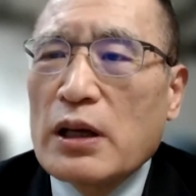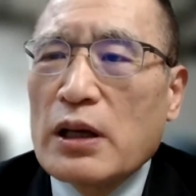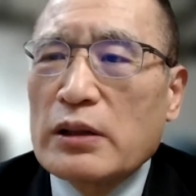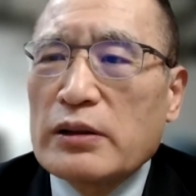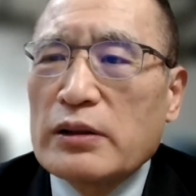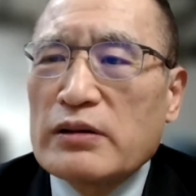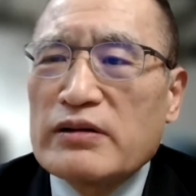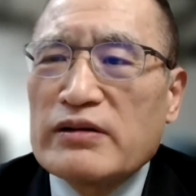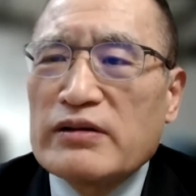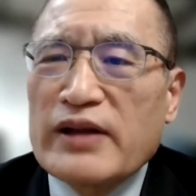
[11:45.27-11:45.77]

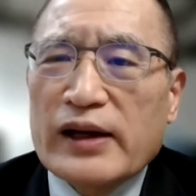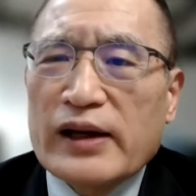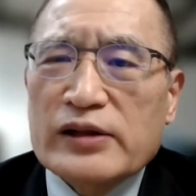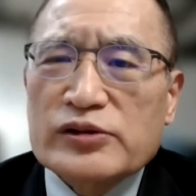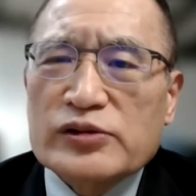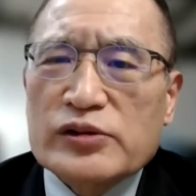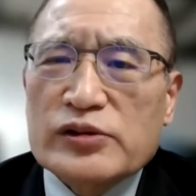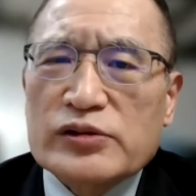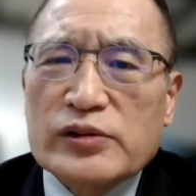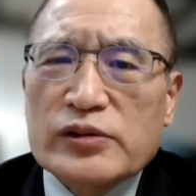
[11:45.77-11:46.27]
The
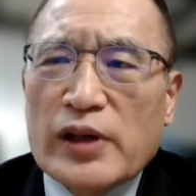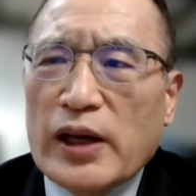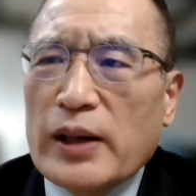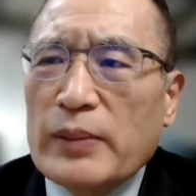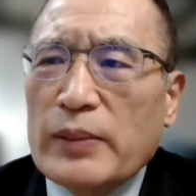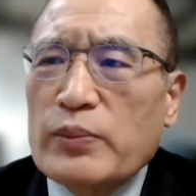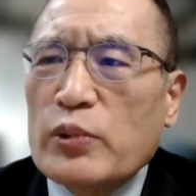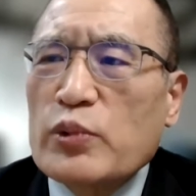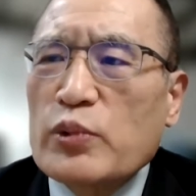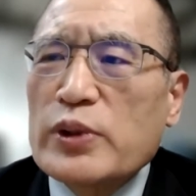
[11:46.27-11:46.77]
next step
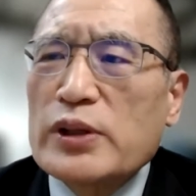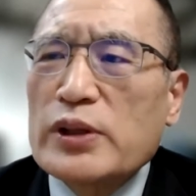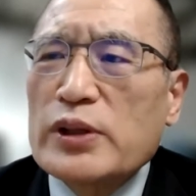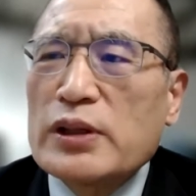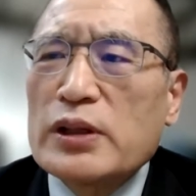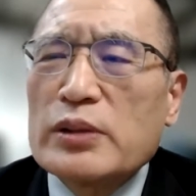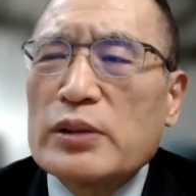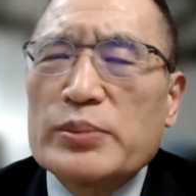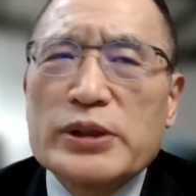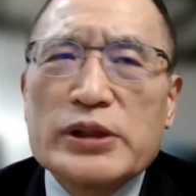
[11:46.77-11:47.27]

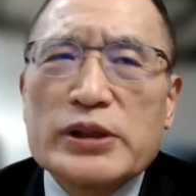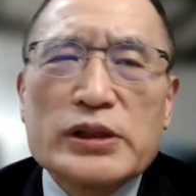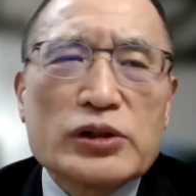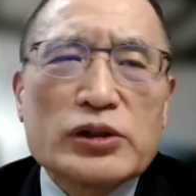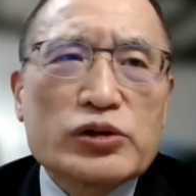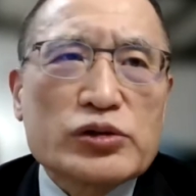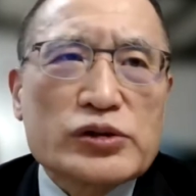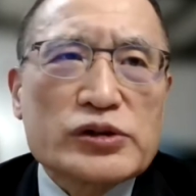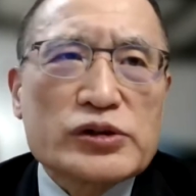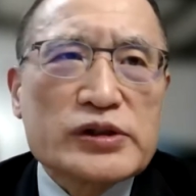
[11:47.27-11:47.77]
will be
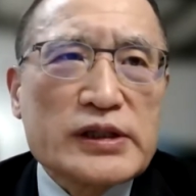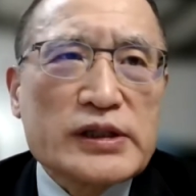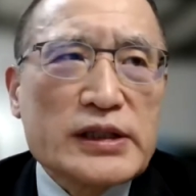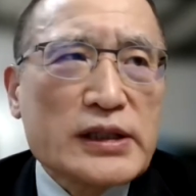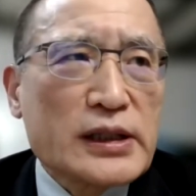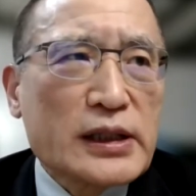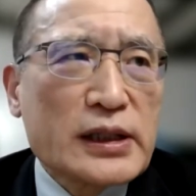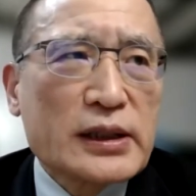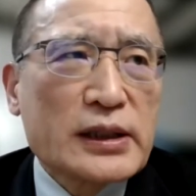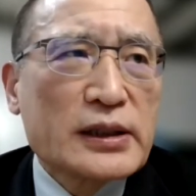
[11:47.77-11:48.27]
to
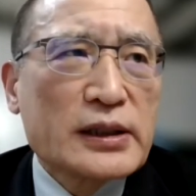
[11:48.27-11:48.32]
seek